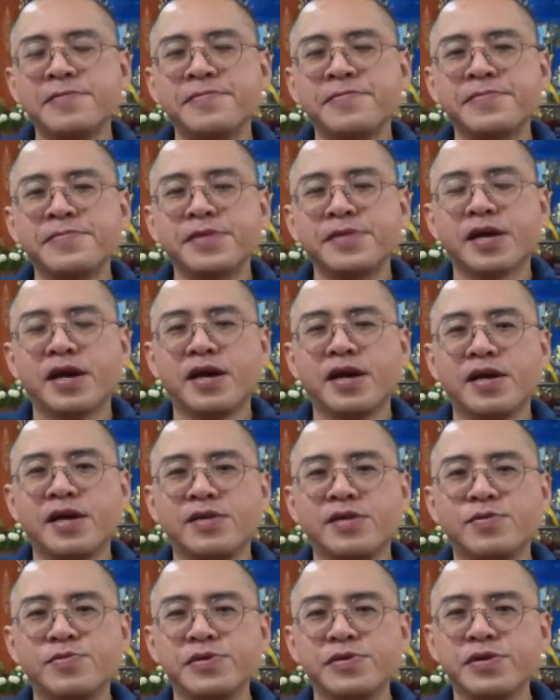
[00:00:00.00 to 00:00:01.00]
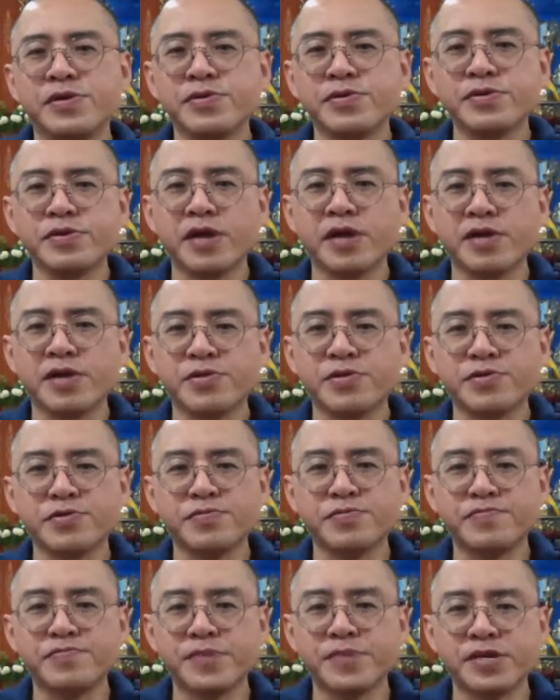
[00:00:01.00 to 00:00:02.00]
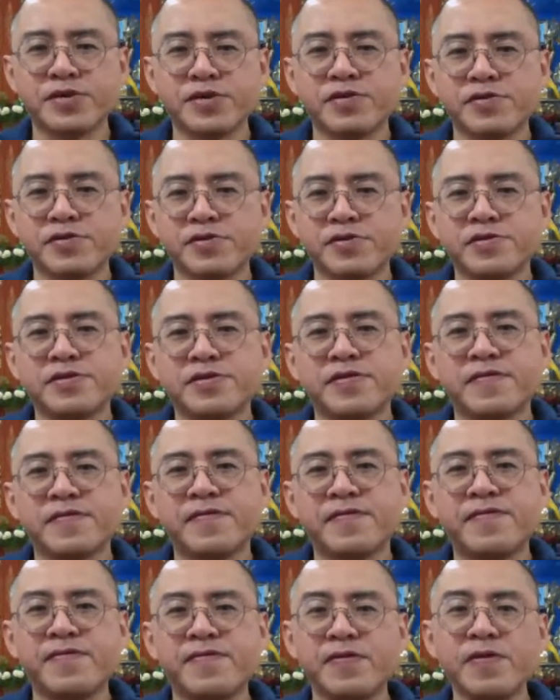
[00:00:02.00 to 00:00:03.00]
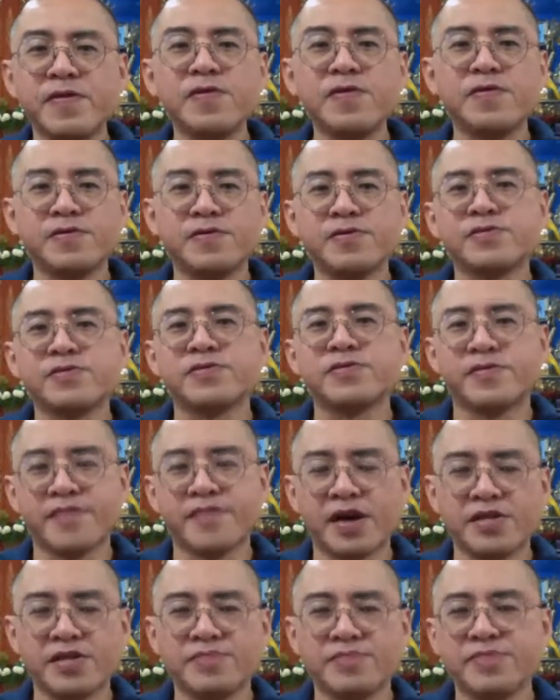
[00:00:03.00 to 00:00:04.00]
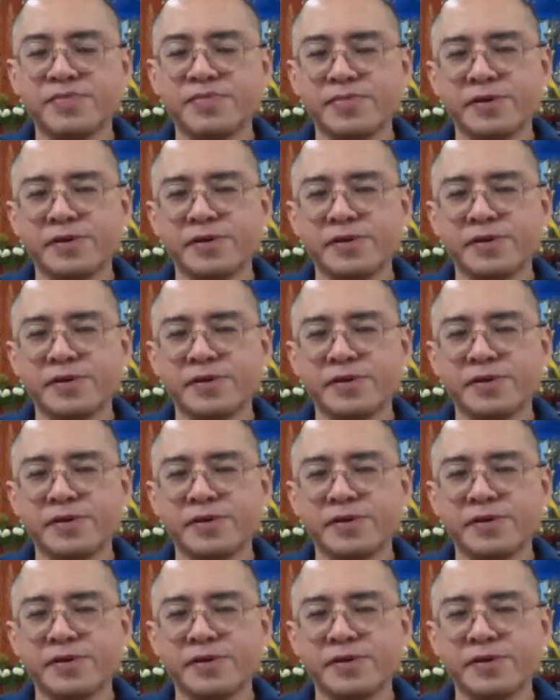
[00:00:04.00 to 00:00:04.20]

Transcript: And we also like to pick on the flaws of other people.